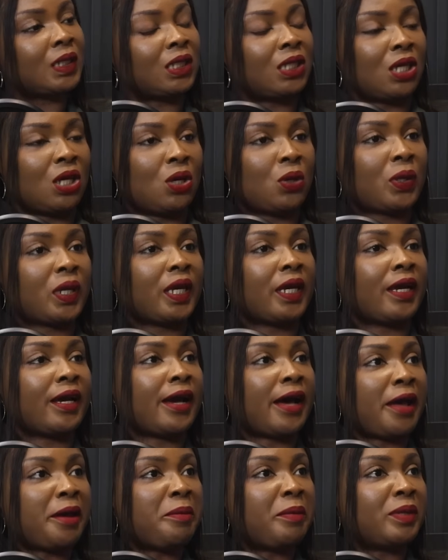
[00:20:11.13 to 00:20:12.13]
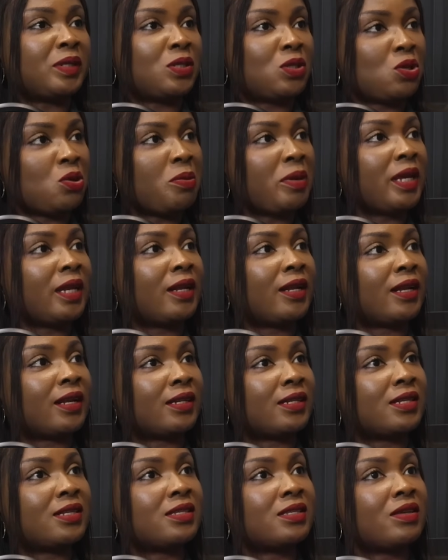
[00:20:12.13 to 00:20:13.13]
Okay, I'm assuming that
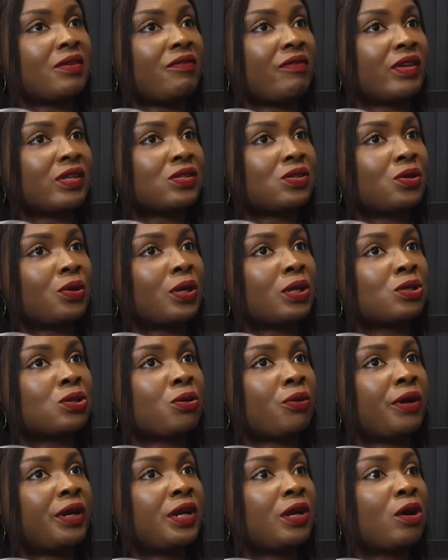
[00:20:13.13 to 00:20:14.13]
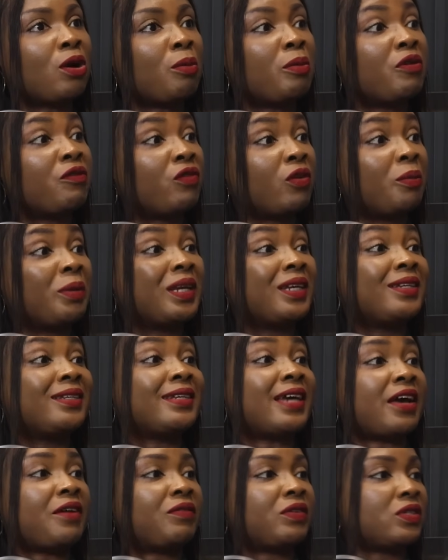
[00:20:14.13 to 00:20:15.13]
this investor is already coming from a
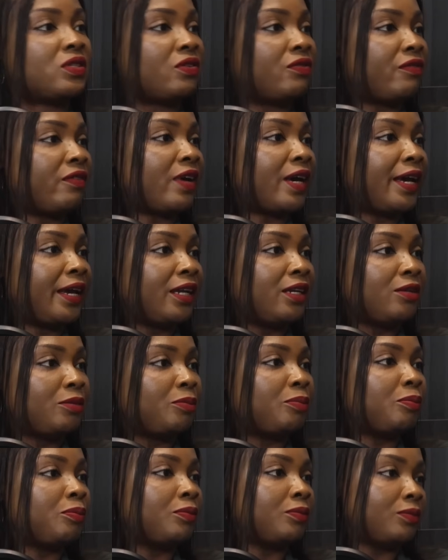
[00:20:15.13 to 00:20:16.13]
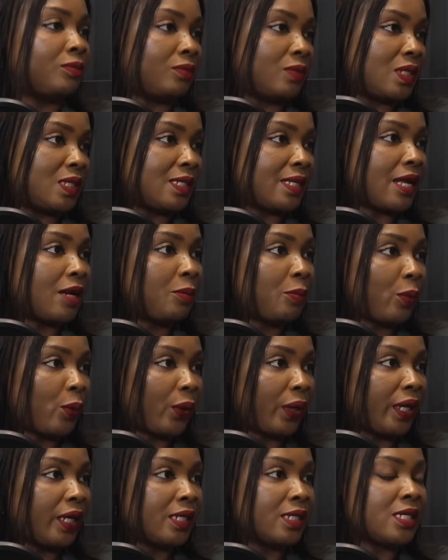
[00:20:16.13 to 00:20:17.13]
diversified
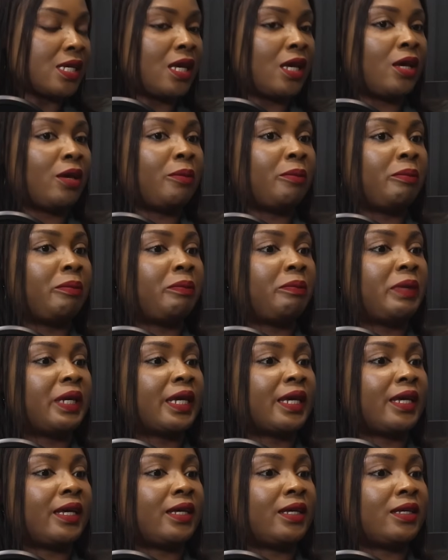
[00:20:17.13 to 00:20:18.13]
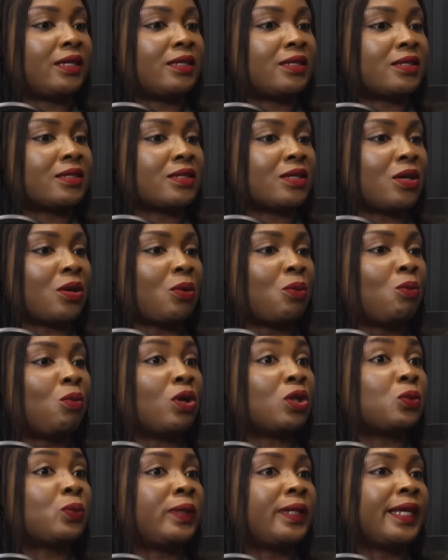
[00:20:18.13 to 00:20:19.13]
standpoint, because
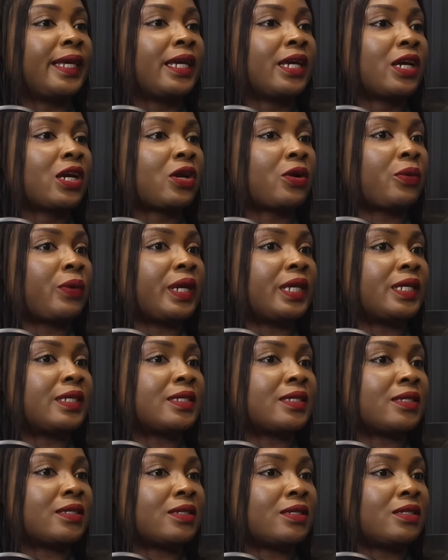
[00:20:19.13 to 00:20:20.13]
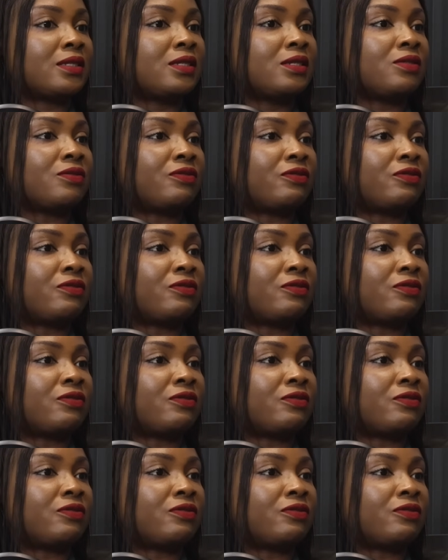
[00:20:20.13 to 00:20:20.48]
what will increase the